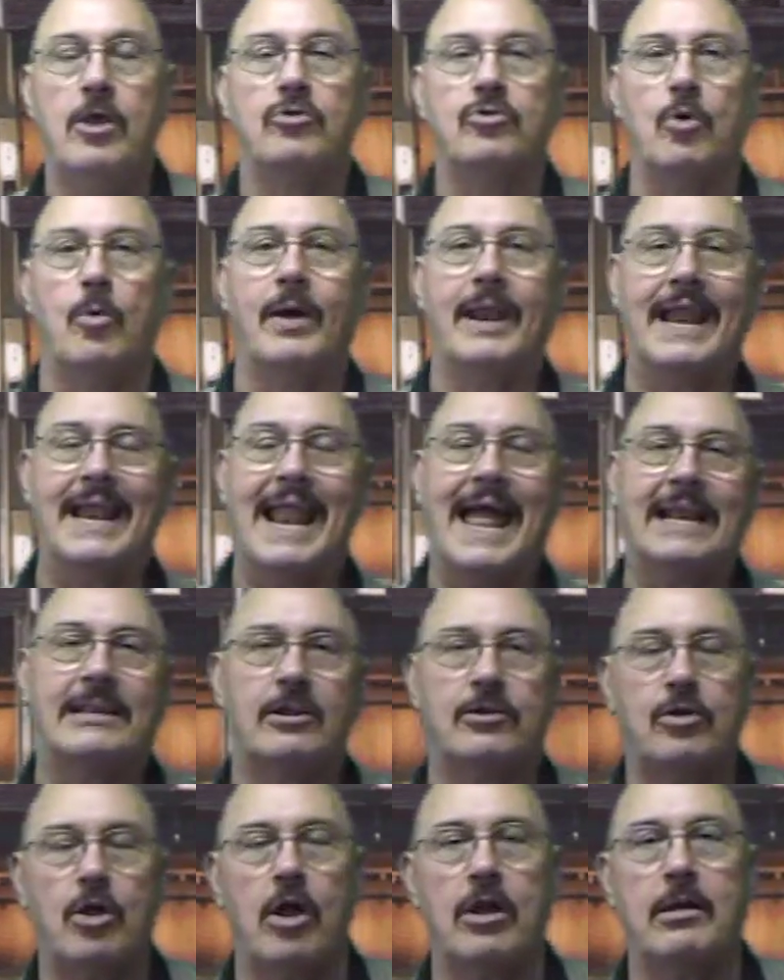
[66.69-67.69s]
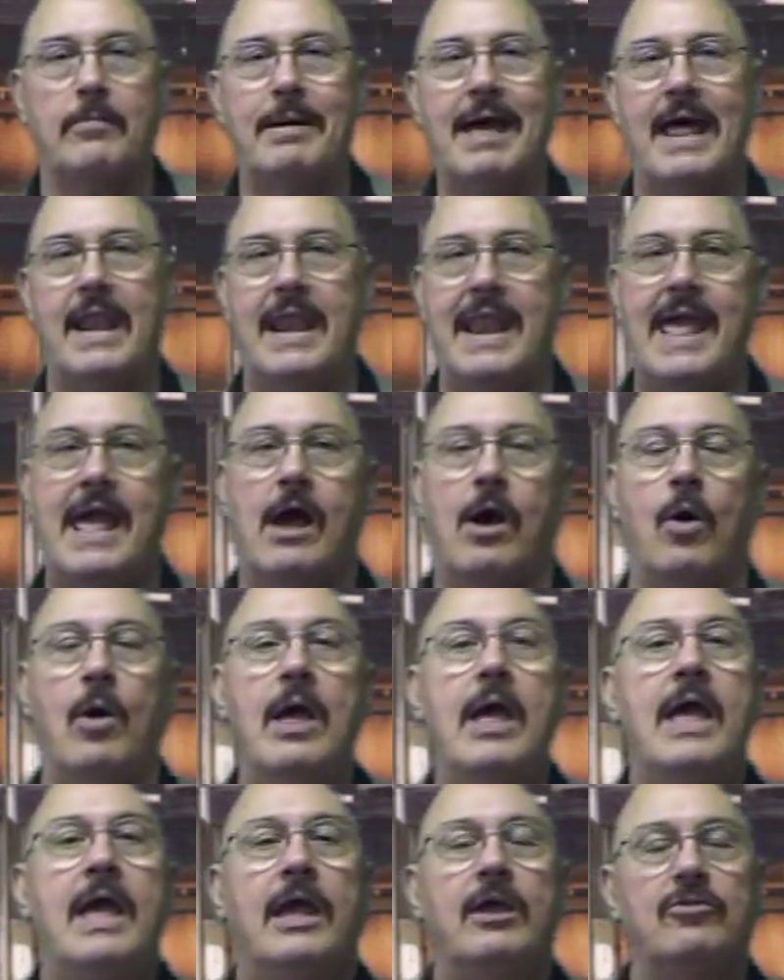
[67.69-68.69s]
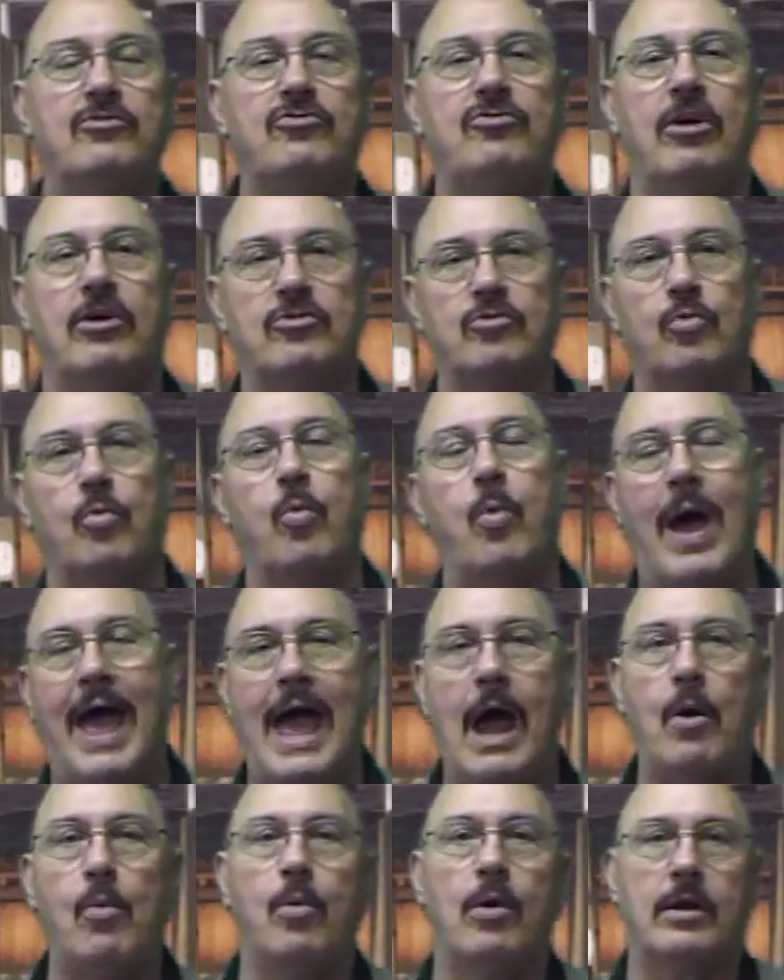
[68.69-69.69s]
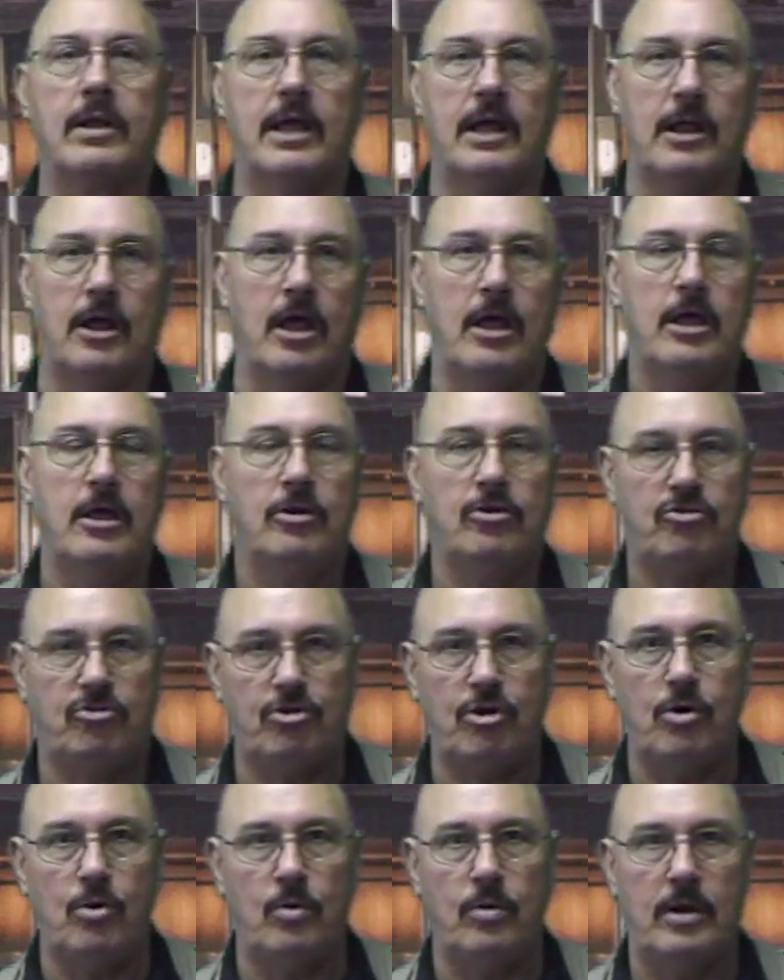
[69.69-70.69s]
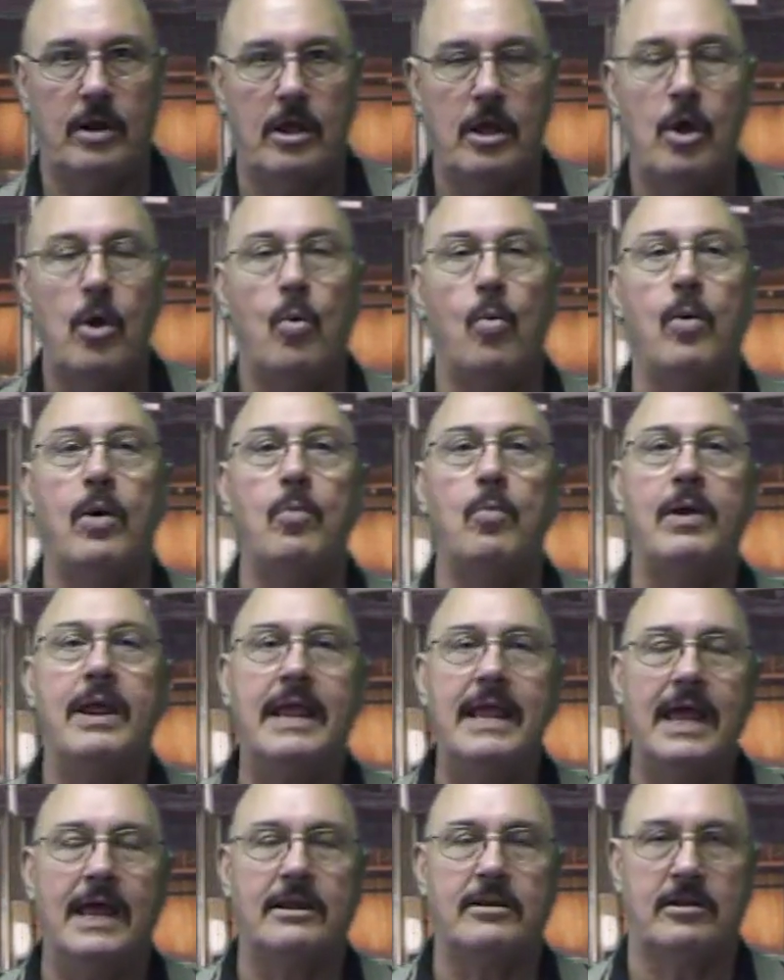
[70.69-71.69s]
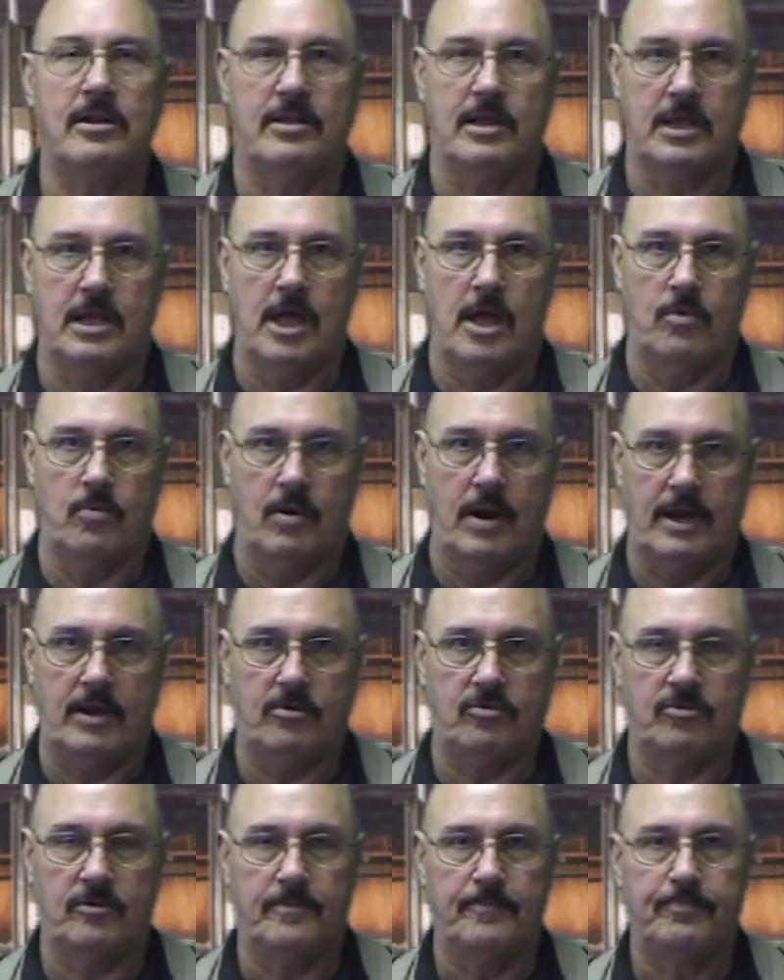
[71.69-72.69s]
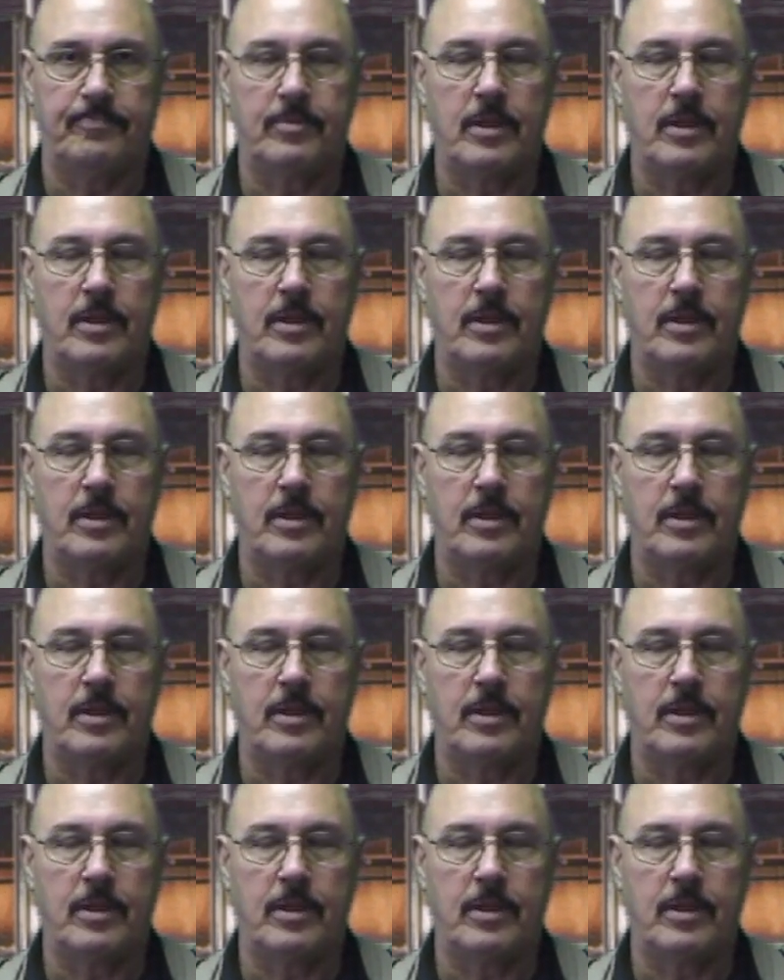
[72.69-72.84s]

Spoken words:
So what I'd like to talk about now is just how we're going to shoot when we get to the gun range.